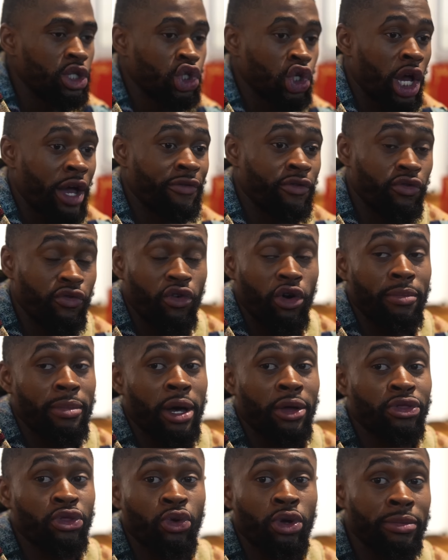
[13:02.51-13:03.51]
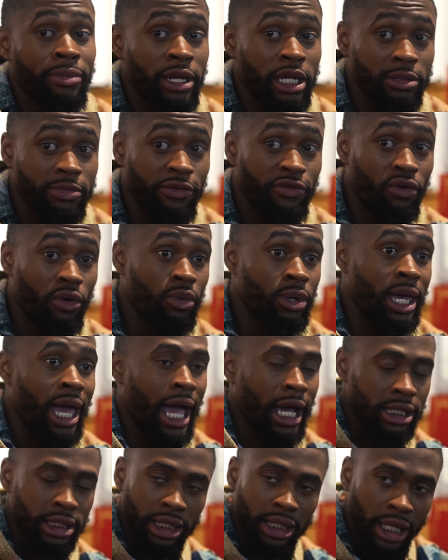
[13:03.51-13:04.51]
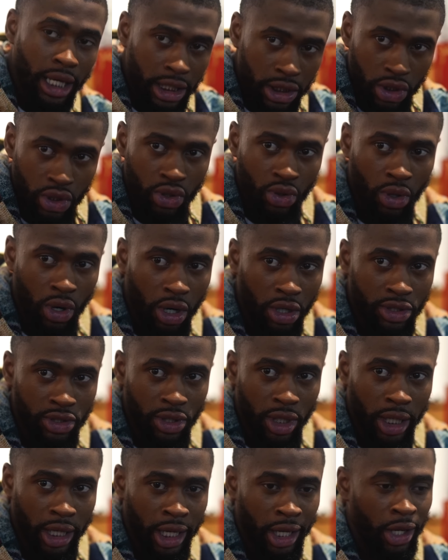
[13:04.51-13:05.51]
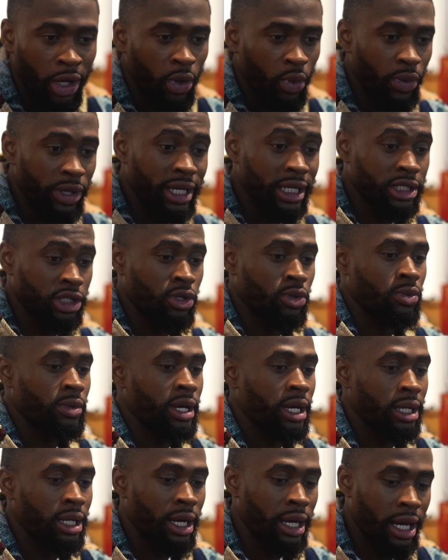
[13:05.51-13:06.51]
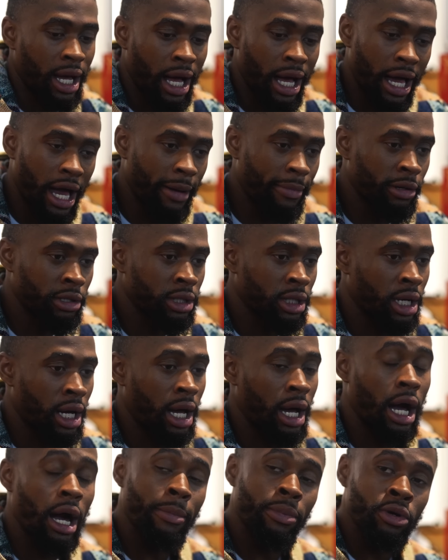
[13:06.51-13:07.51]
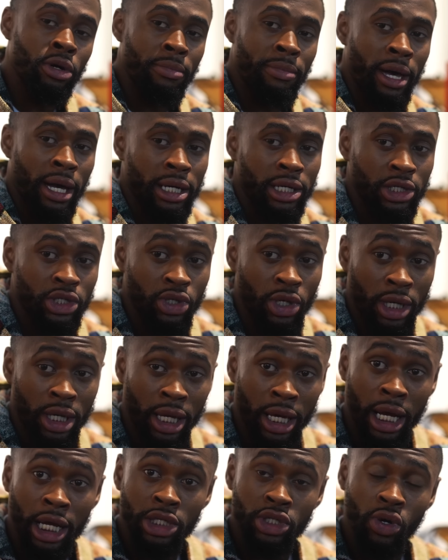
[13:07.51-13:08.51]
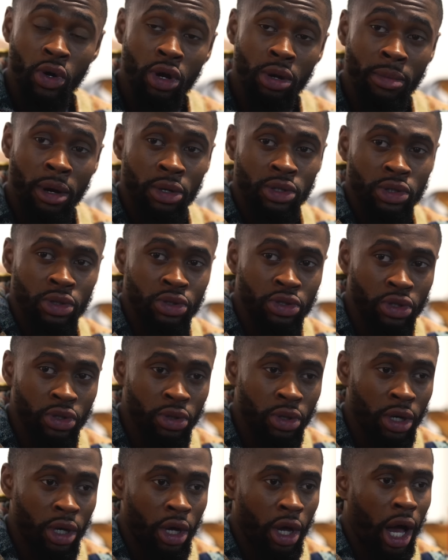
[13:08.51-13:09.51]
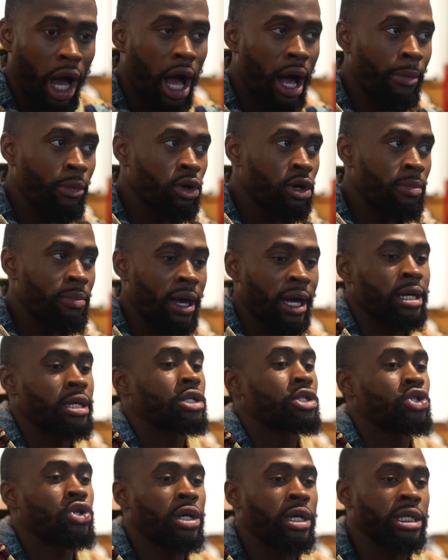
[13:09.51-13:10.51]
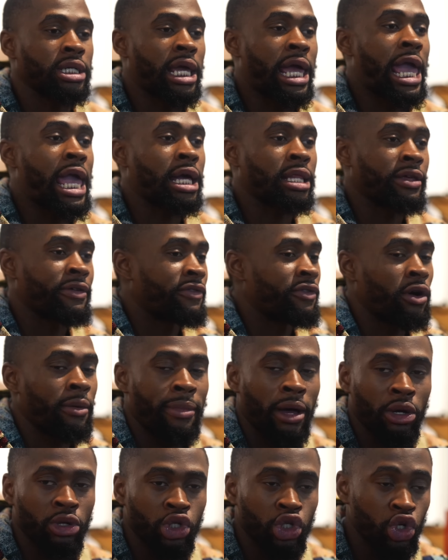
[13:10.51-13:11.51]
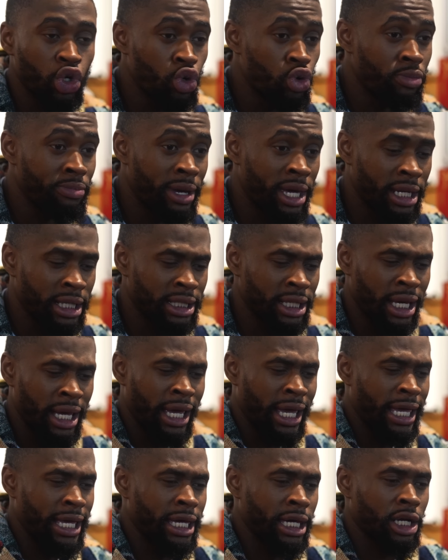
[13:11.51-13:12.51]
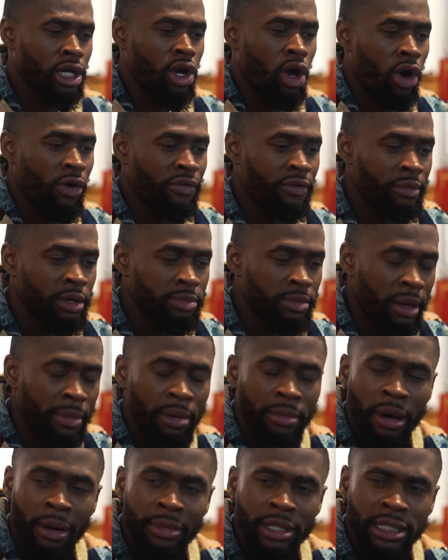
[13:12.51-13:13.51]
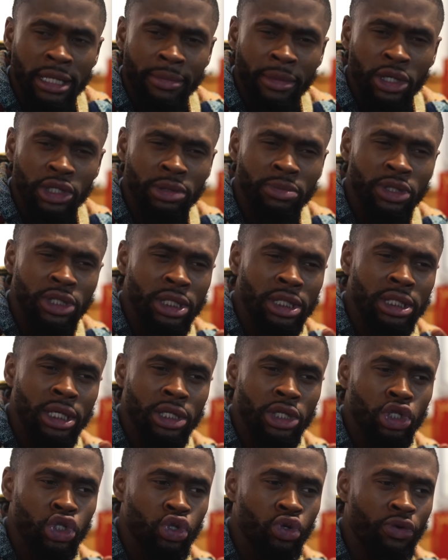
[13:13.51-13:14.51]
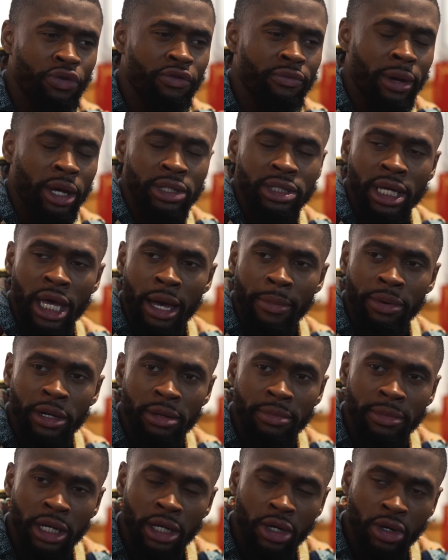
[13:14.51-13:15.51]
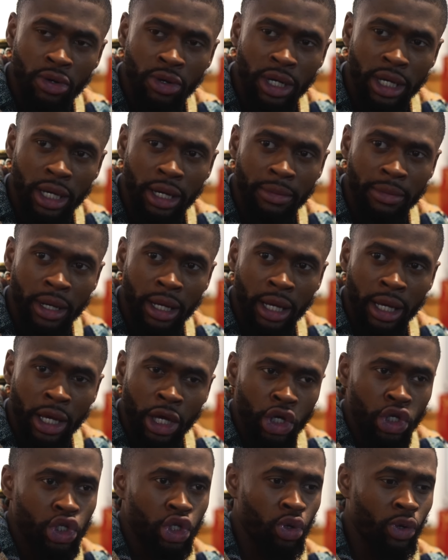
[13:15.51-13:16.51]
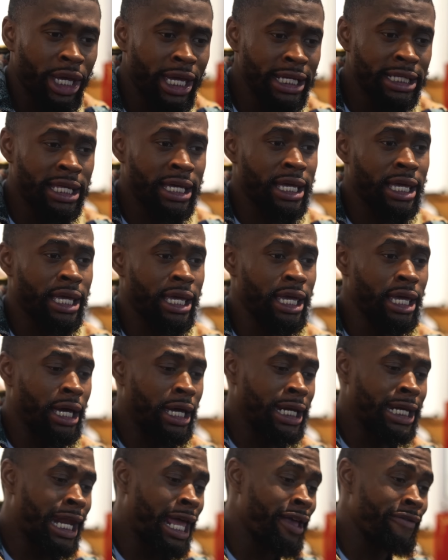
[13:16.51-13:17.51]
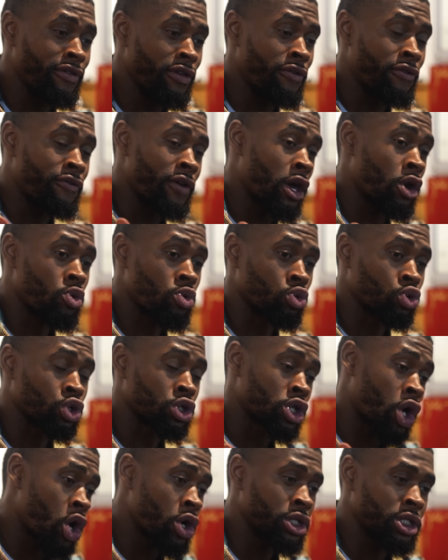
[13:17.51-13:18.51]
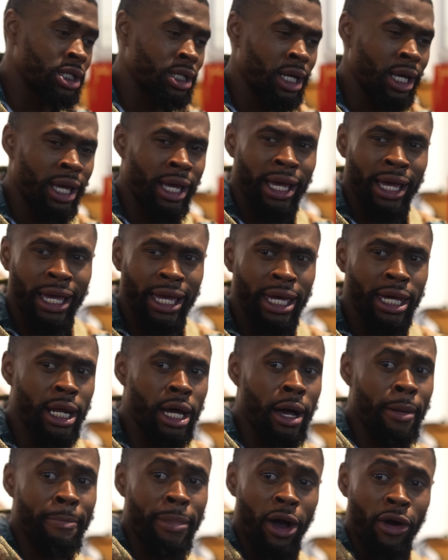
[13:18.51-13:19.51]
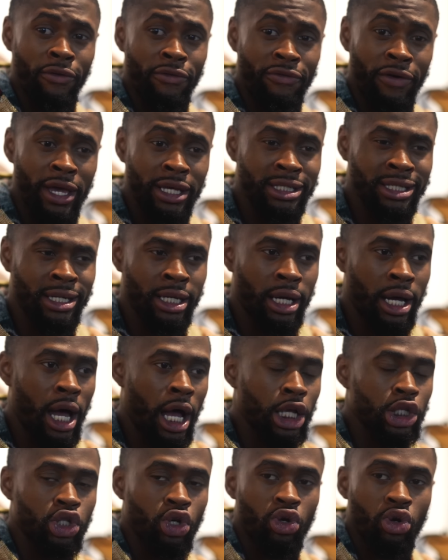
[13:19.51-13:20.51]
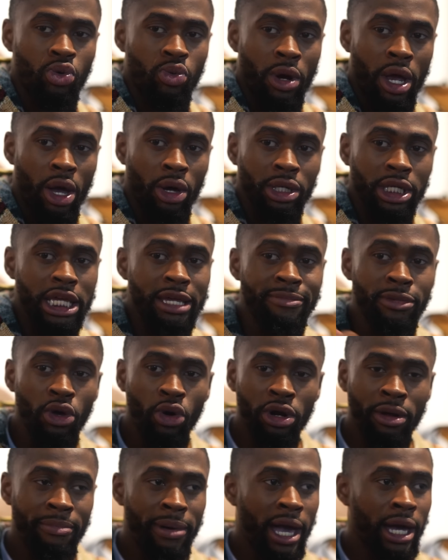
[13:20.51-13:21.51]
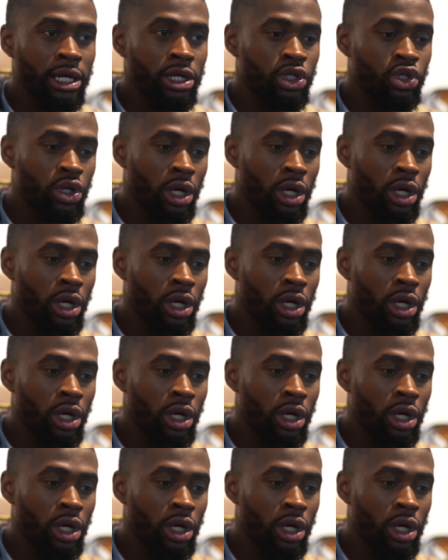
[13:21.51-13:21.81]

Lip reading: driving for about 3 minutes before we actually catch the U-Haul truck. We get to the red light. I hop out the car, hop on the back of the truck like I told him I was gonna do. I'm on the back of the truck dangling for about 2 minutes. He get a call from his baby mama talking about she took the shoes from outside, put them in the crib. So he thinking he a Navy federal sergeant. He hitting about face in the car, turn around, leave me on the back of the